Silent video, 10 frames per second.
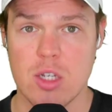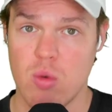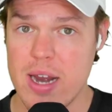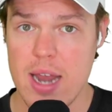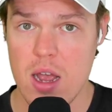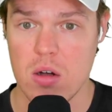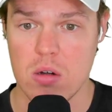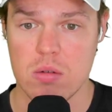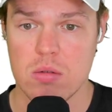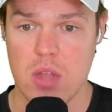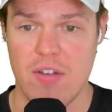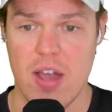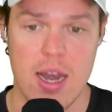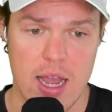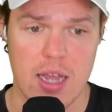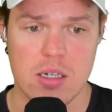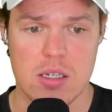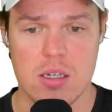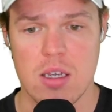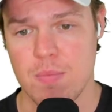right now, if I hit
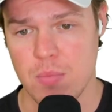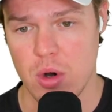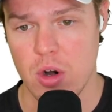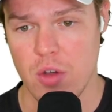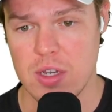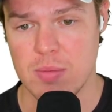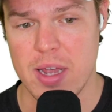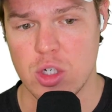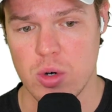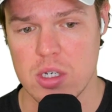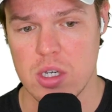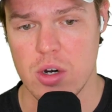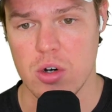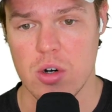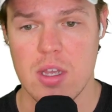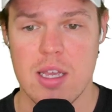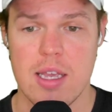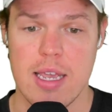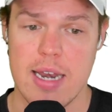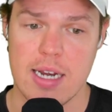next, Put in all these metrics here,
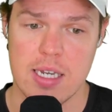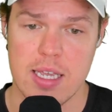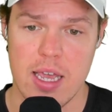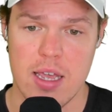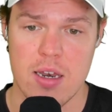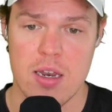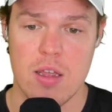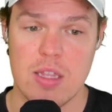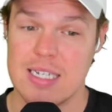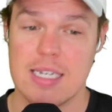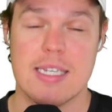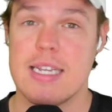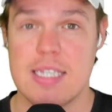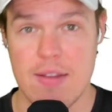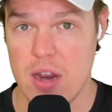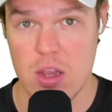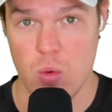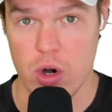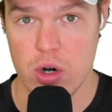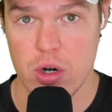hit next again. This doesn't get saved anywhere.